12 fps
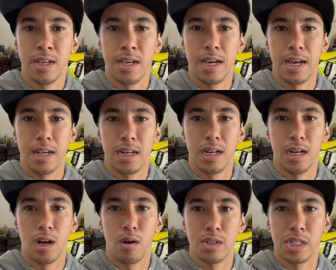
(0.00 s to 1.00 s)
and
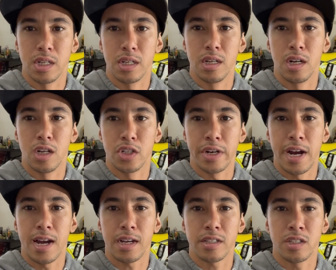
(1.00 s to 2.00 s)
always look good on
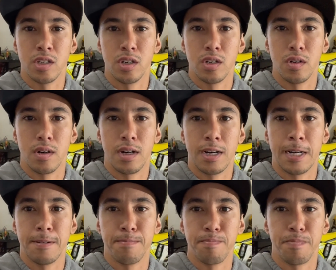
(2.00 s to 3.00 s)
track. So
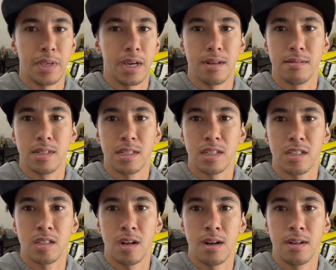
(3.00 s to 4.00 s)
um, yeah, let's get
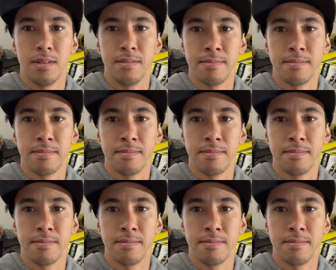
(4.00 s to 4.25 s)
started.